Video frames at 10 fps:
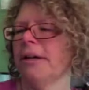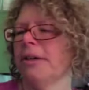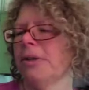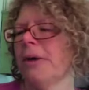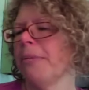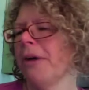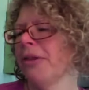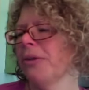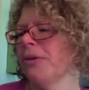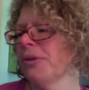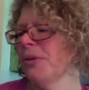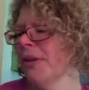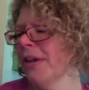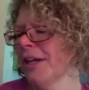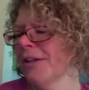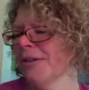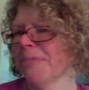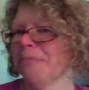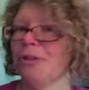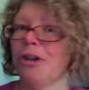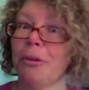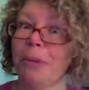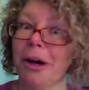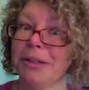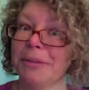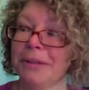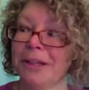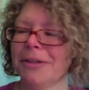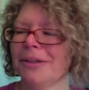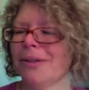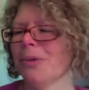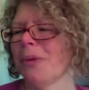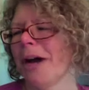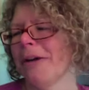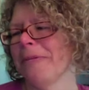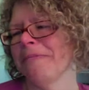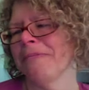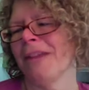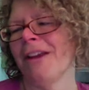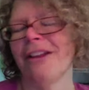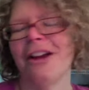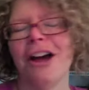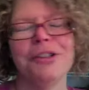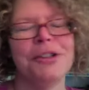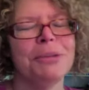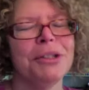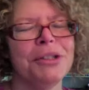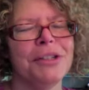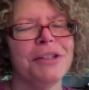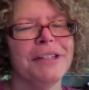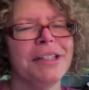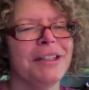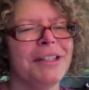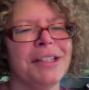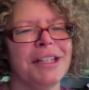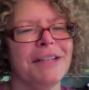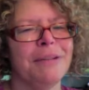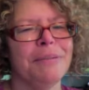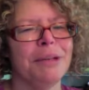bought some things as well. The customer service at the Stephen B. booth was exceptional.